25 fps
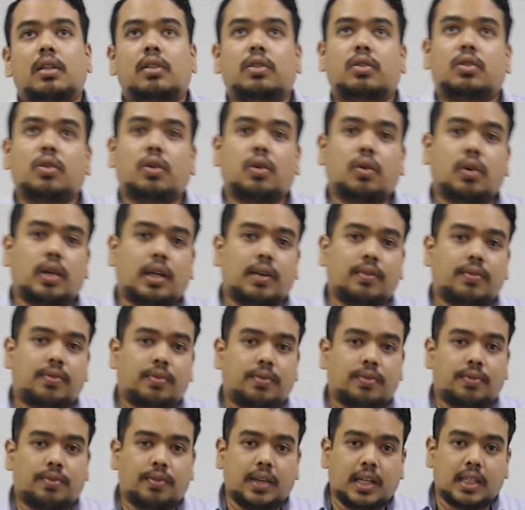So if
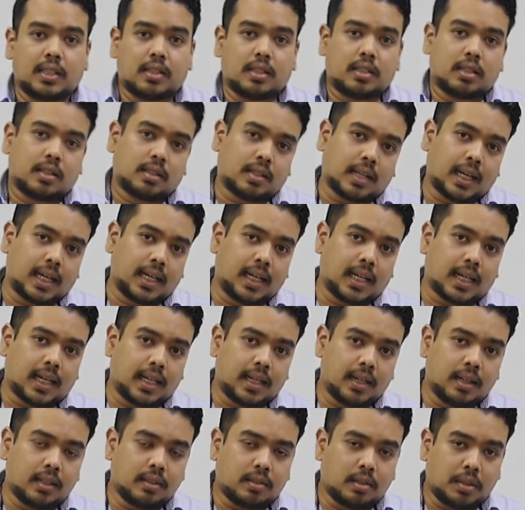it's slightly
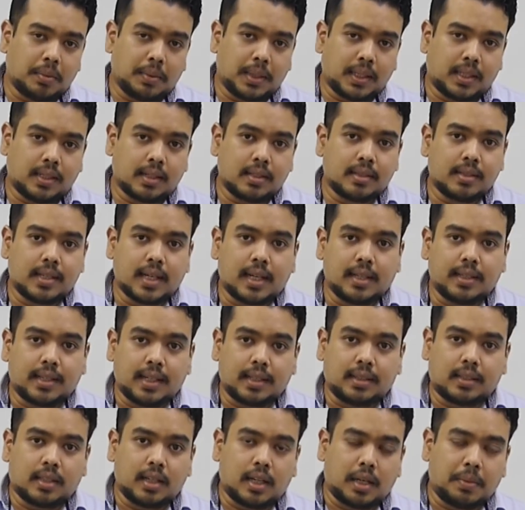higher, 3 meters, then it'll
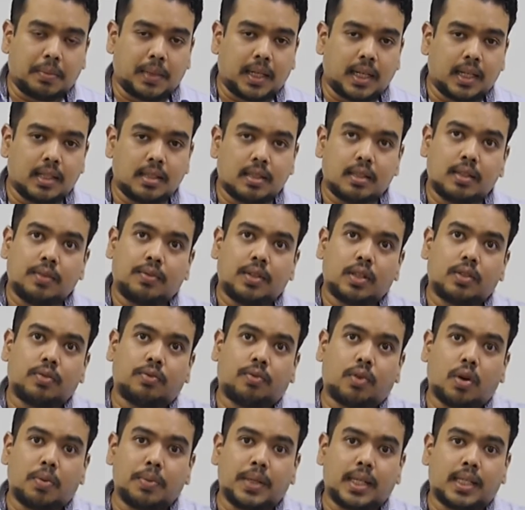take 30 minutes. If it's
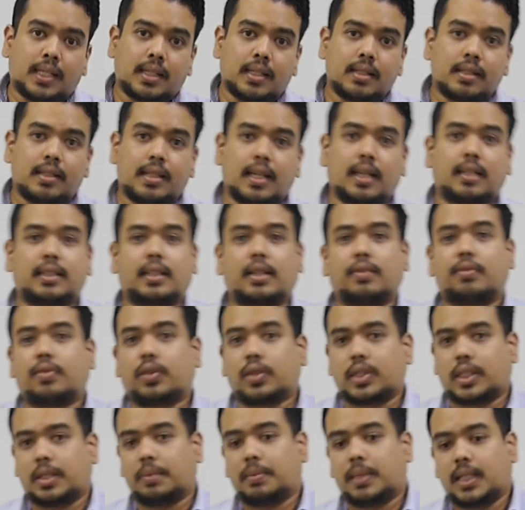4 meters, then it'll take
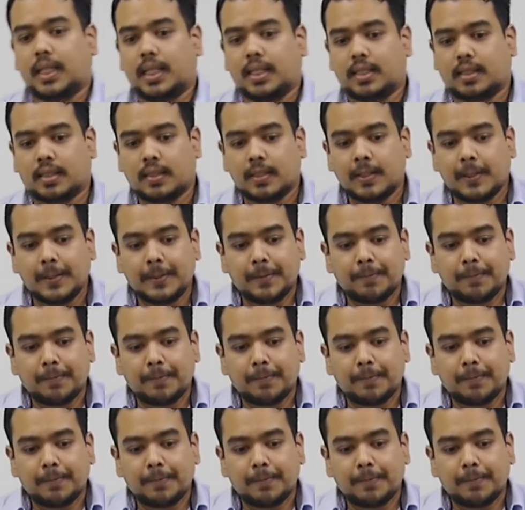40 minutes.